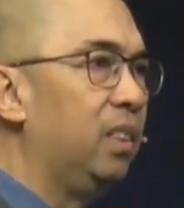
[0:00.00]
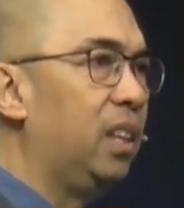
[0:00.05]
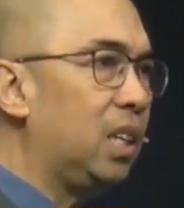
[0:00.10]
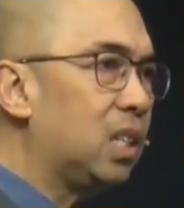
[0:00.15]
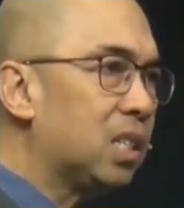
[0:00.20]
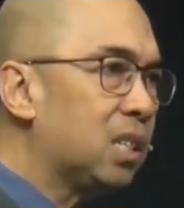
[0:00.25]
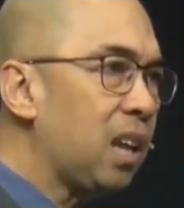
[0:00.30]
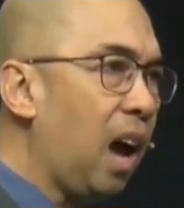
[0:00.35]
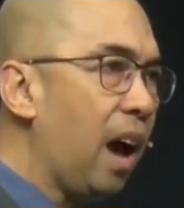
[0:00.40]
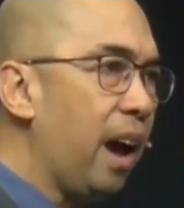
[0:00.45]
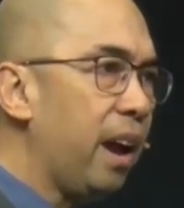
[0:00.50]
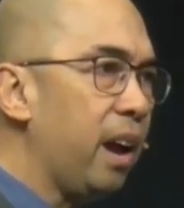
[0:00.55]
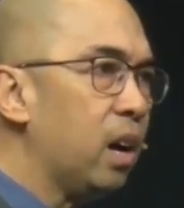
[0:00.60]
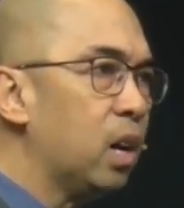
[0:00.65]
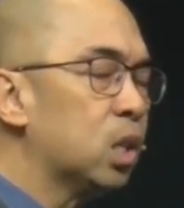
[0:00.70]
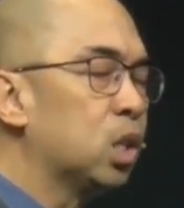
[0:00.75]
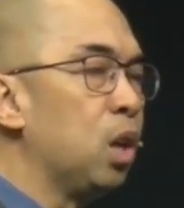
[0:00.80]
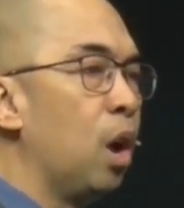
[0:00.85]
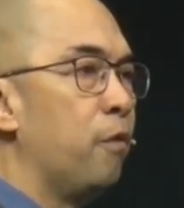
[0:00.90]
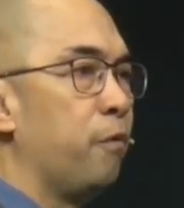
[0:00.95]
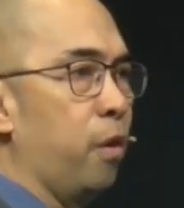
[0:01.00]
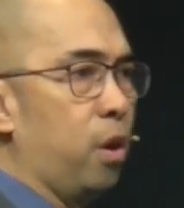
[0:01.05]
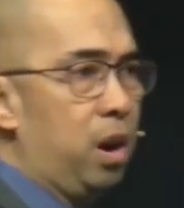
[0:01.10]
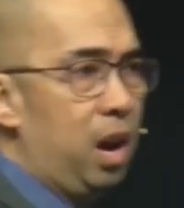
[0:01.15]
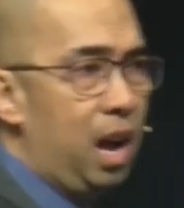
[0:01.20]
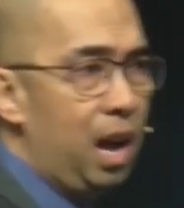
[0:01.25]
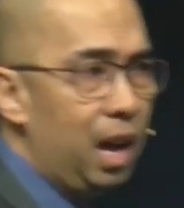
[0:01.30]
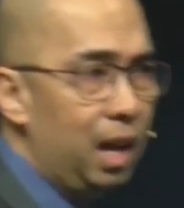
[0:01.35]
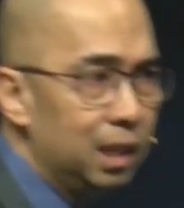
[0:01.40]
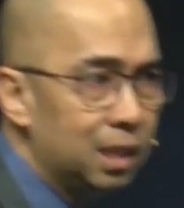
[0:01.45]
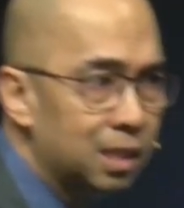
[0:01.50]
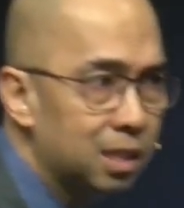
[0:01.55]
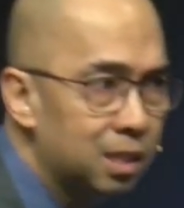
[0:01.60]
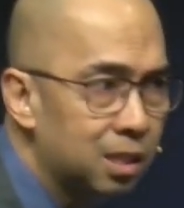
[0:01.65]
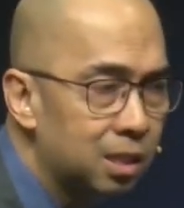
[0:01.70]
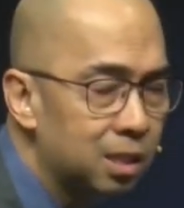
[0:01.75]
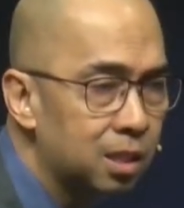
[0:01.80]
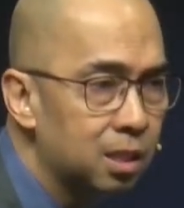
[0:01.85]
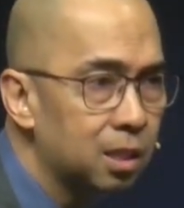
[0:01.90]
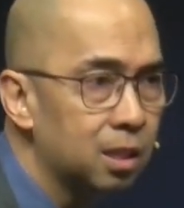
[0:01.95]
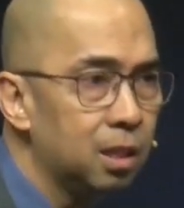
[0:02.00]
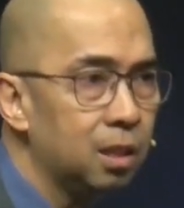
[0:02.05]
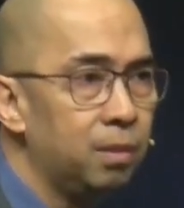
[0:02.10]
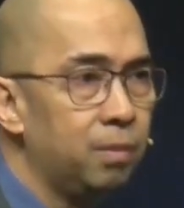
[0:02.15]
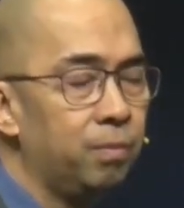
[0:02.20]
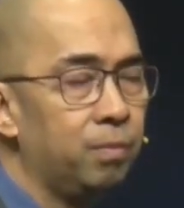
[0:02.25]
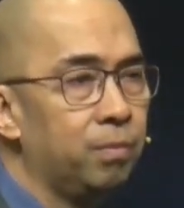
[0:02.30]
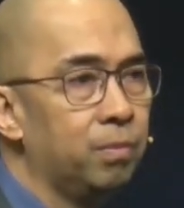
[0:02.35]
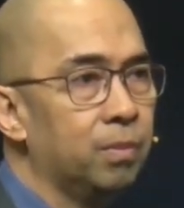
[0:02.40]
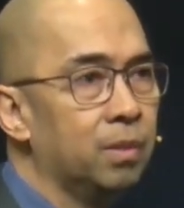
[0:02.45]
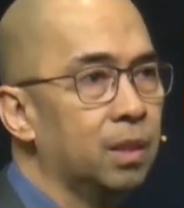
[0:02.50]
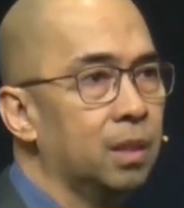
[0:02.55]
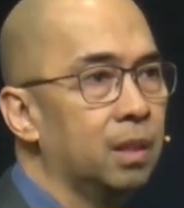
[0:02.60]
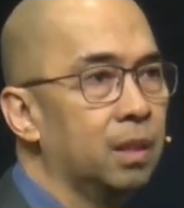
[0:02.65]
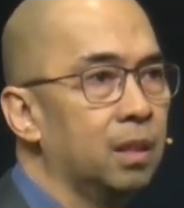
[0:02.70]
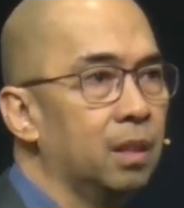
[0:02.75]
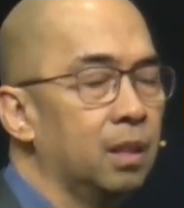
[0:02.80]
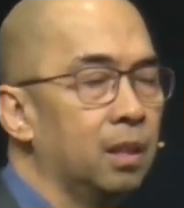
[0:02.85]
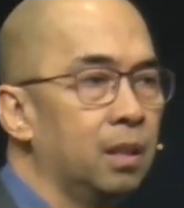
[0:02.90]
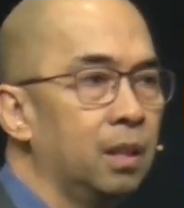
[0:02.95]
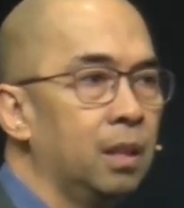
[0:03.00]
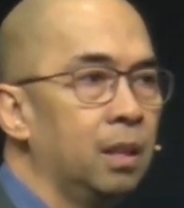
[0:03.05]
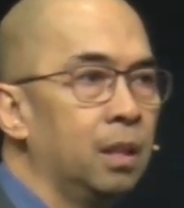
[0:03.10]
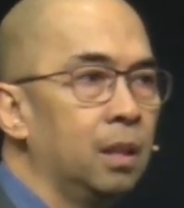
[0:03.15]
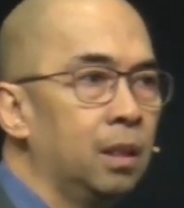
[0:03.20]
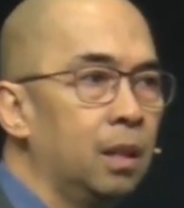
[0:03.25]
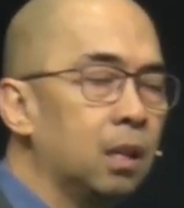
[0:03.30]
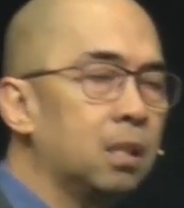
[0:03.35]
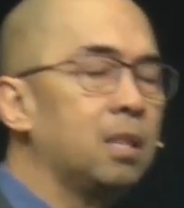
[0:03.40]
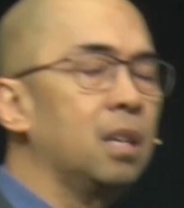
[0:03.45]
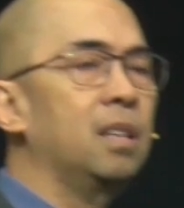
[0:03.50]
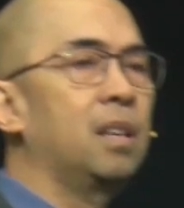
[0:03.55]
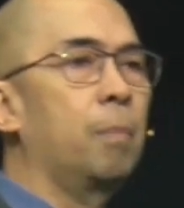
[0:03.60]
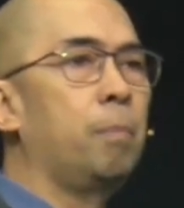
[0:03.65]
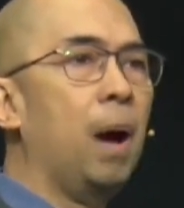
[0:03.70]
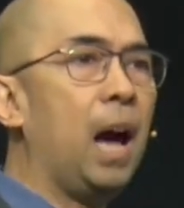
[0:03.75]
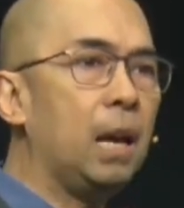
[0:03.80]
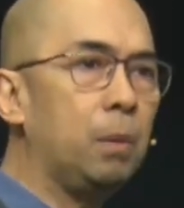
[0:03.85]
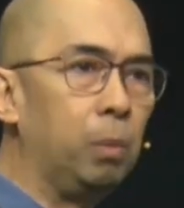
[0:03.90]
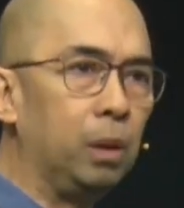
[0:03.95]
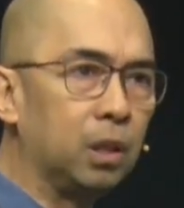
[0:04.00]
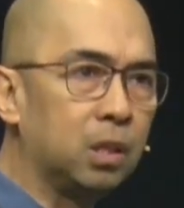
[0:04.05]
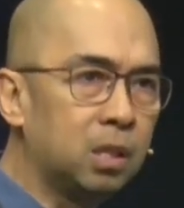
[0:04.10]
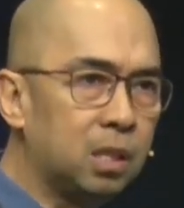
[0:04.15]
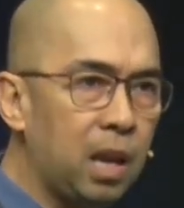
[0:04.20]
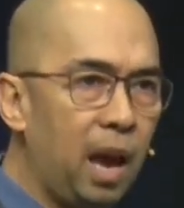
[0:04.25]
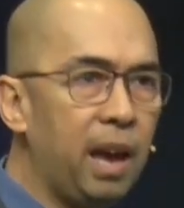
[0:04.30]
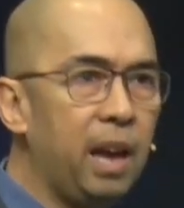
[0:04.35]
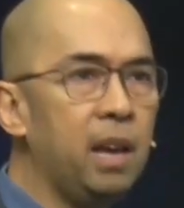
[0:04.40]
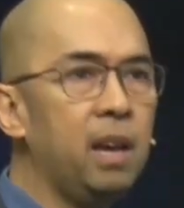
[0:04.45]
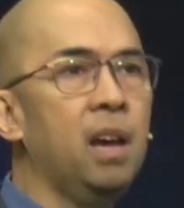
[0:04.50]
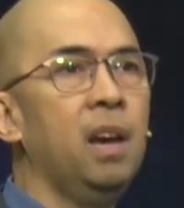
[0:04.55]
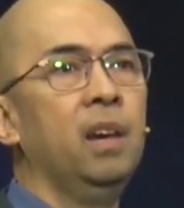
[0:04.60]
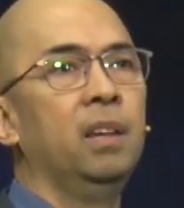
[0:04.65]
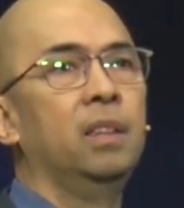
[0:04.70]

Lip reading: desires for us? Doesn't the Bible say